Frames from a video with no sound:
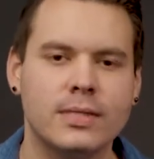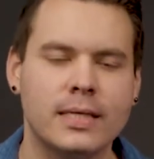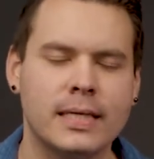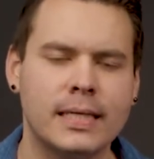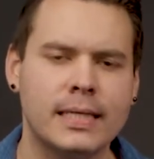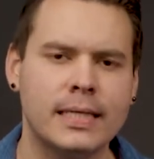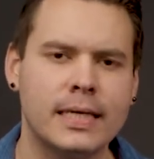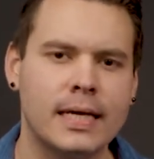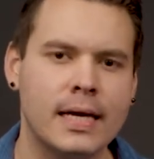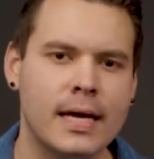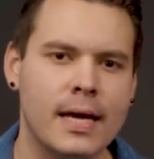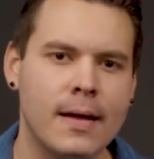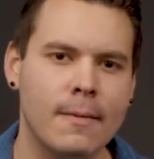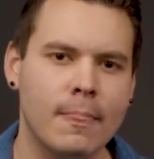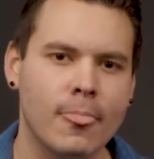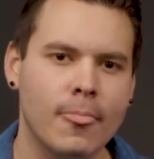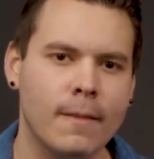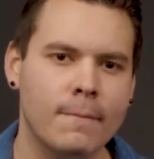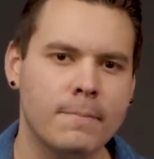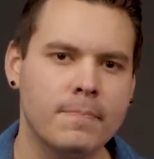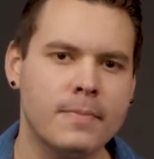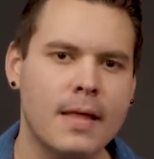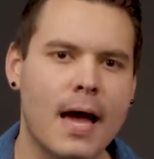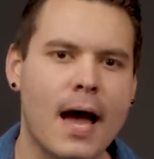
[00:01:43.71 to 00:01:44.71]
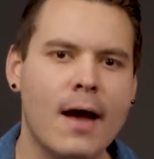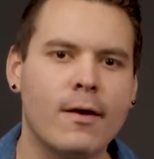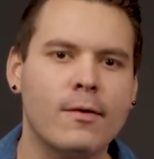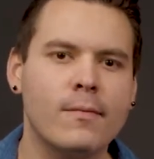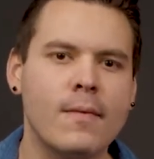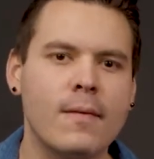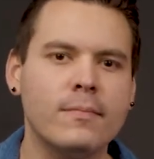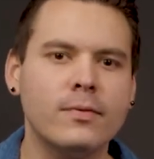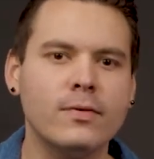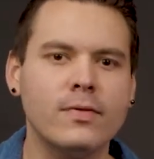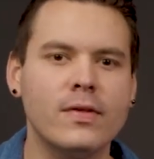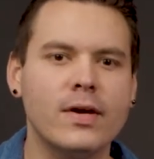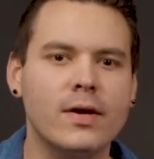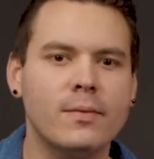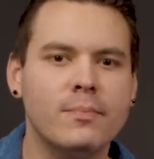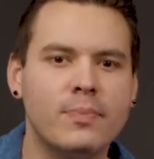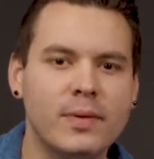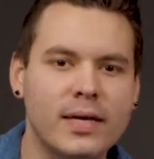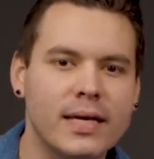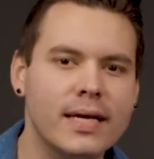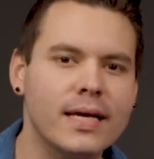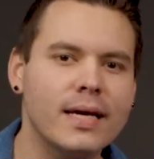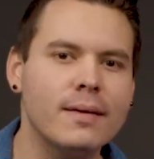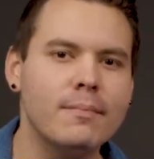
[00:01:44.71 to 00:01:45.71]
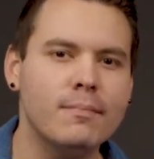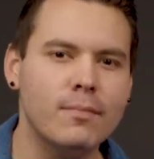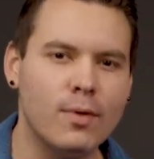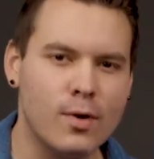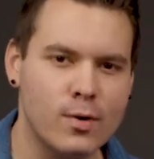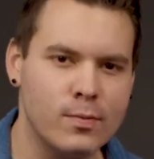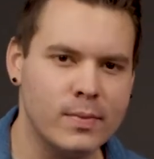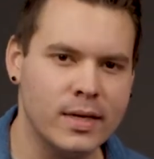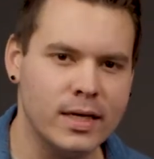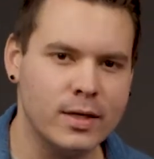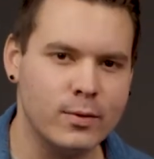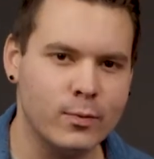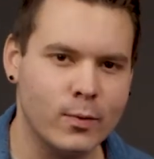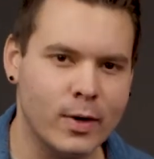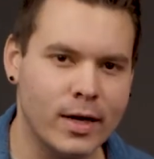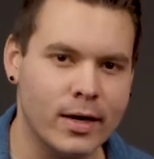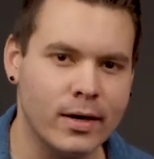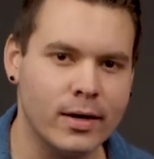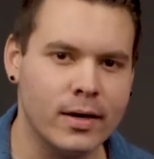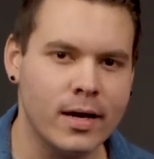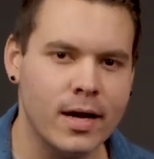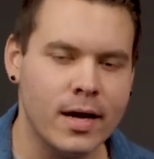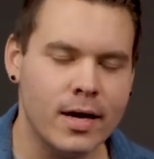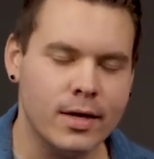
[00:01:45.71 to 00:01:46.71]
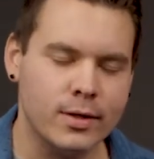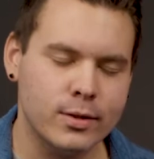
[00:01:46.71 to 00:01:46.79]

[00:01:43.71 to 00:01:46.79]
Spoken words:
And I remember there being a moment where